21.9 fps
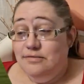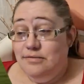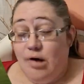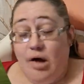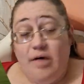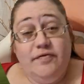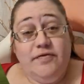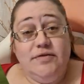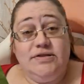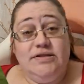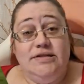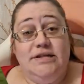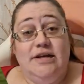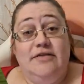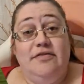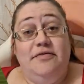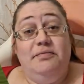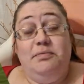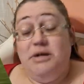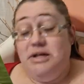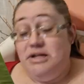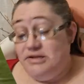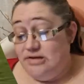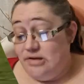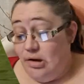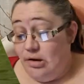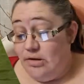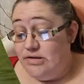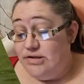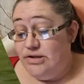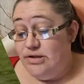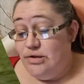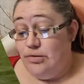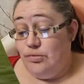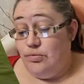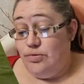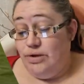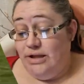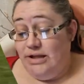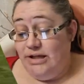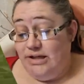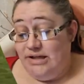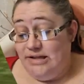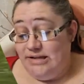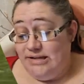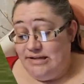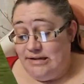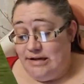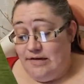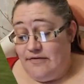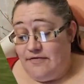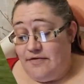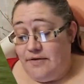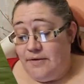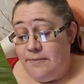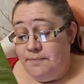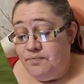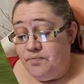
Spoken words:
awful stuff, but it's also really good stuff.